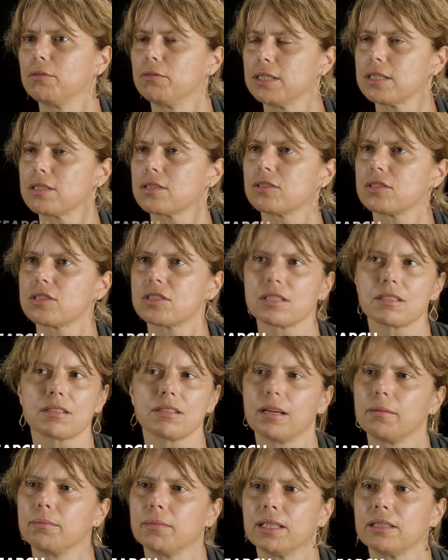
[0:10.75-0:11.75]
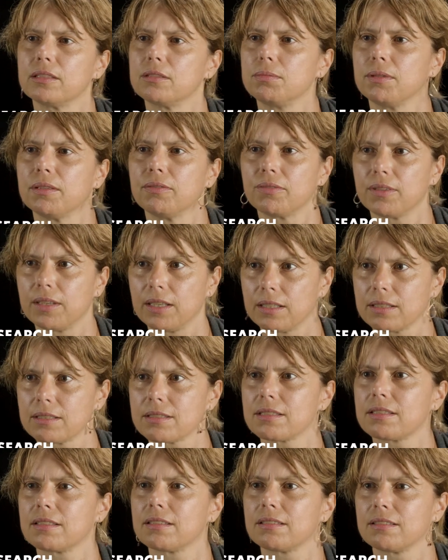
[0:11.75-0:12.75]
Research is not meant to be
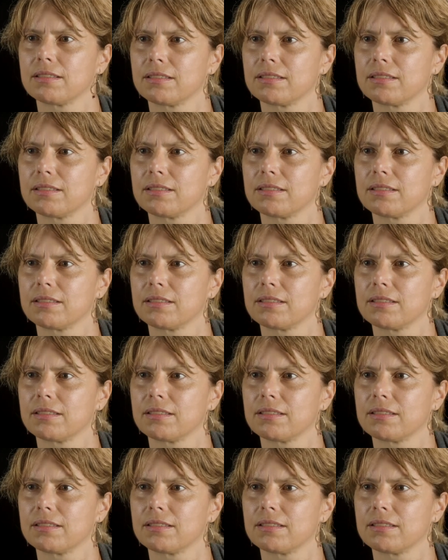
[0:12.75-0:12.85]
fast.